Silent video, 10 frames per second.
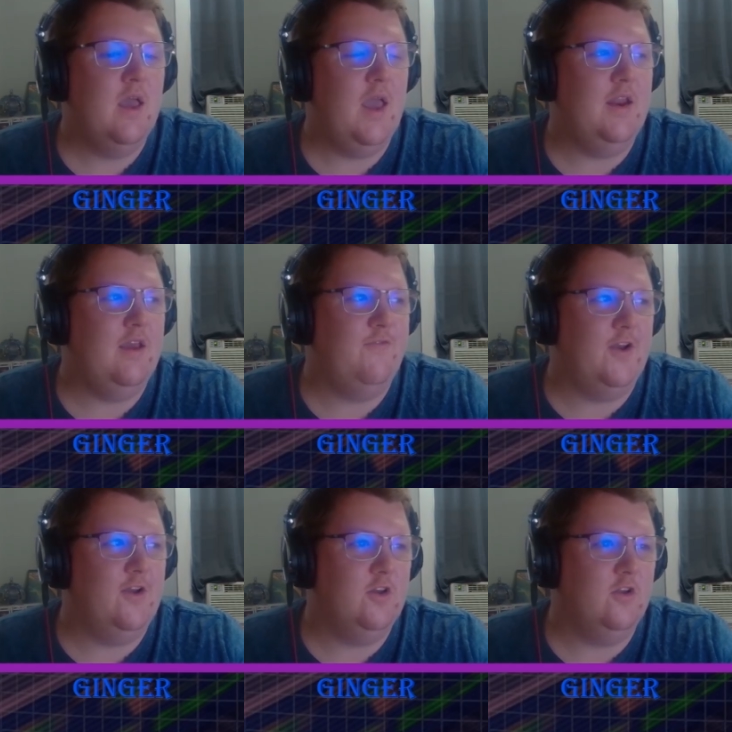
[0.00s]
And a
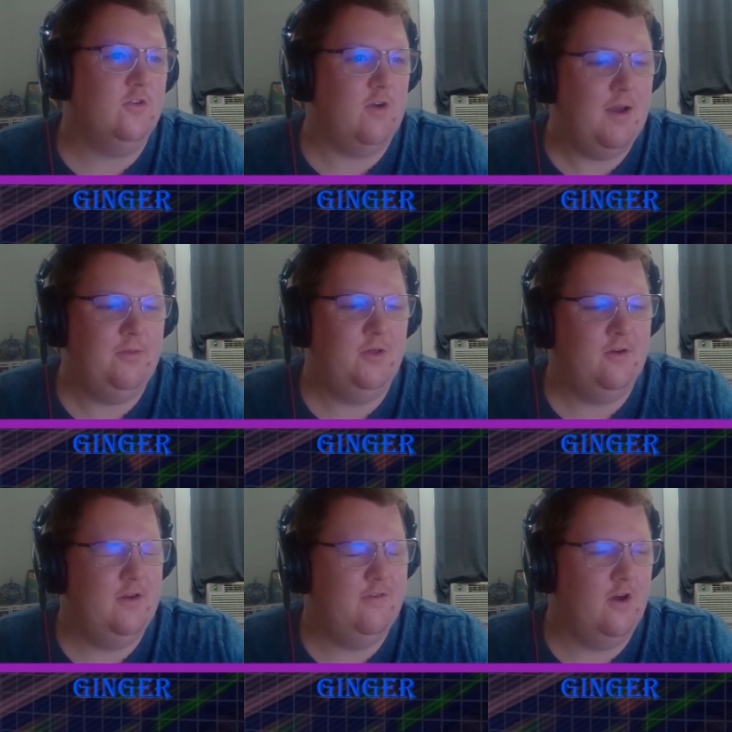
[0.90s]
very good
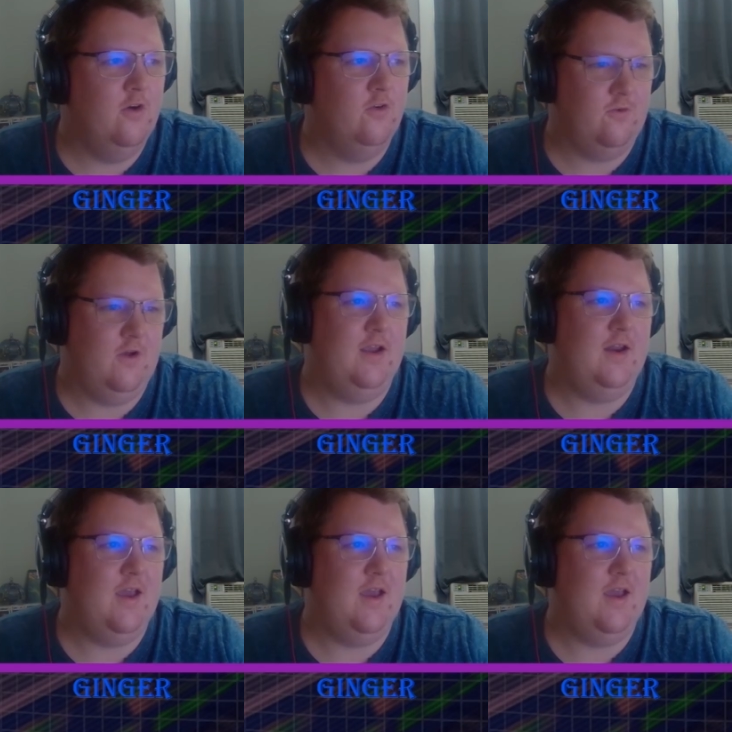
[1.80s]
grappler in his own right